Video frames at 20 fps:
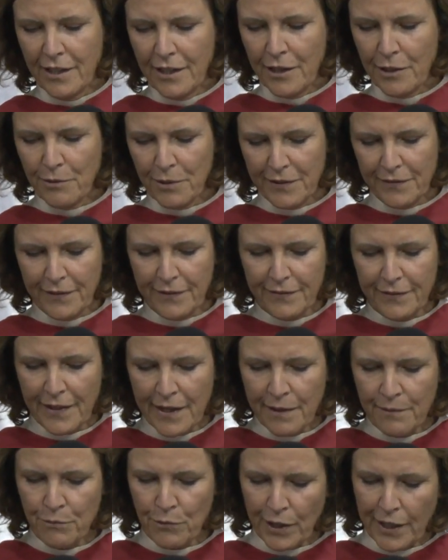who was the
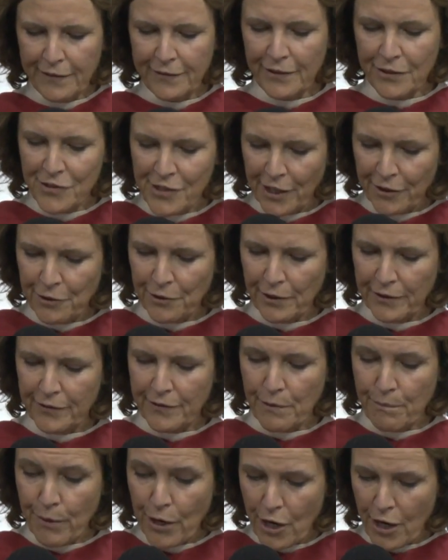same race and gender as
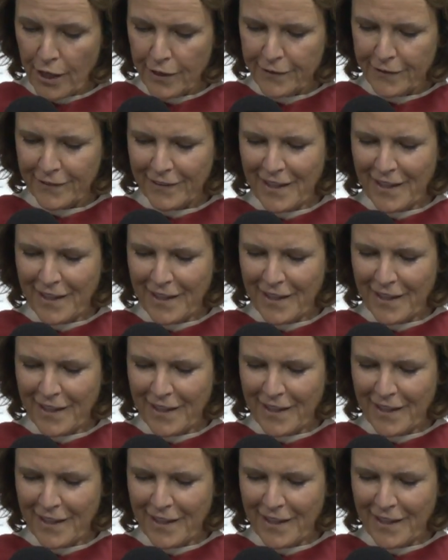the boss,